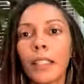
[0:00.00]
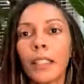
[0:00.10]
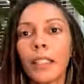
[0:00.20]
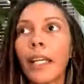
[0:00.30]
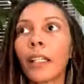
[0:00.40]

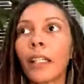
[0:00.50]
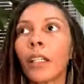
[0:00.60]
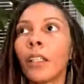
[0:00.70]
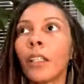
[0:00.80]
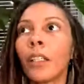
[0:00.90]
Like,
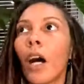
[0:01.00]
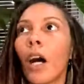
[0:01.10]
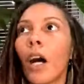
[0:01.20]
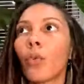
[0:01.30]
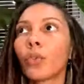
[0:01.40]

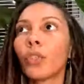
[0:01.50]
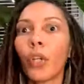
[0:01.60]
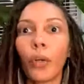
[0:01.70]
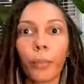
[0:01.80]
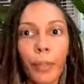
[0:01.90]
you
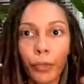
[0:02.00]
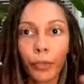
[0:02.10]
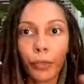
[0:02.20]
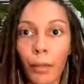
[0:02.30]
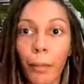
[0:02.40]
know, people
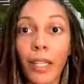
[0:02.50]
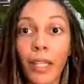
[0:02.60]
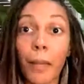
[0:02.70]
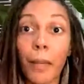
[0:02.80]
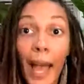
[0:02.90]
talk about being
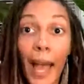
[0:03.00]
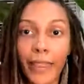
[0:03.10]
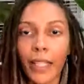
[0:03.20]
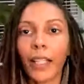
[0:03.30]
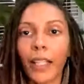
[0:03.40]

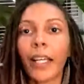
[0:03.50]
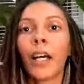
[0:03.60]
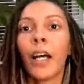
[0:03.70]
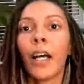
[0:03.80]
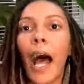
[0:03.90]
empathic. Like,
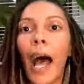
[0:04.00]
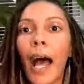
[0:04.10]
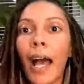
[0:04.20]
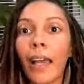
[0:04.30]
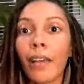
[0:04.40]

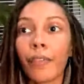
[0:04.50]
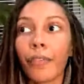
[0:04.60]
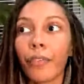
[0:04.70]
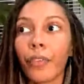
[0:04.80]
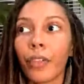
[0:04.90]

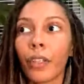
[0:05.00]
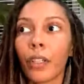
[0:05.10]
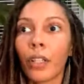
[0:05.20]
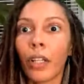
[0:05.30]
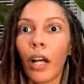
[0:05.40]
I've
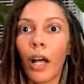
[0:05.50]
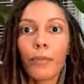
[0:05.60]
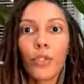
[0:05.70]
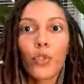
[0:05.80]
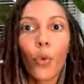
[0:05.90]

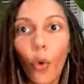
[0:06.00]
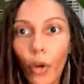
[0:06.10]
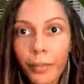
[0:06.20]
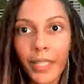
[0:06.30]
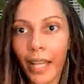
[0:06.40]

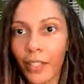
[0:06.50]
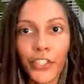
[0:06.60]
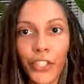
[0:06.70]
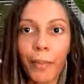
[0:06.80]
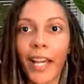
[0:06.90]
absorbed
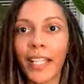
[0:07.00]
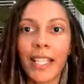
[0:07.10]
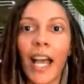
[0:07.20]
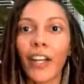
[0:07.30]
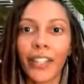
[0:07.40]
energy my
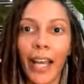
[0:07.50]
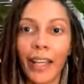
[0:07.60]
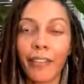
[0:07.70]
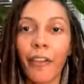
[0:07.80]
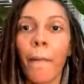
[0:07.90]
entire
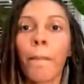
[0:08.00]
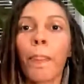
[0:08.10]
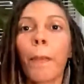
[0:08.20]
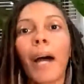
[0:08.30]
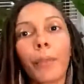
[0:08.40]
life,
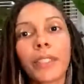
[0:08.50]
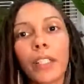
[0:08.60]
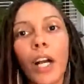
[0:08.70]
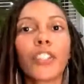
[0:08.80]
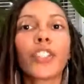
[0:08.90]
but I wasn't
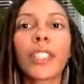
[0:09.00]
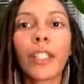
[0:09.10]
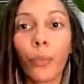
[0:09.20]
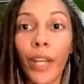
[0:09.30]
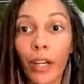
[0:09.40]
consciously
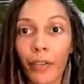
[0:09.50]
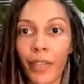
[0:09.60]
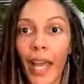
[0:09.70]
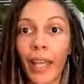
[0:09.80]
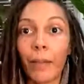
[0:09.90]
aware of
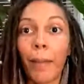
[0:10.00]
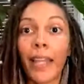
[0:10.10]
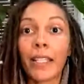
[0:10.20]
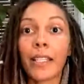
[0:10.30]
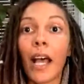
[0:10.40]
that. And by
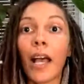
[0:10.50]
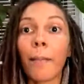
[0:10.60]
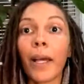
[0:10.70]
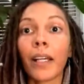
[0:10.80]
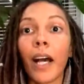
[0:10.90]
the time
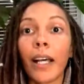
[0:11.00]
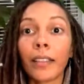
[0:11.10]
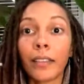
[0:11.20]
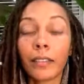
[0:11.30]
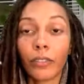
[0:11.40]
I
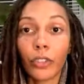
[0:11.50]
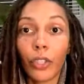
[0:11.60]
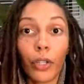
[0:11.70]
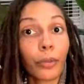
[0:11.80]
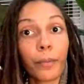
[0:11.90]
got, you
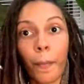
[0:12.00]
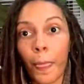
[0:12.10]
know,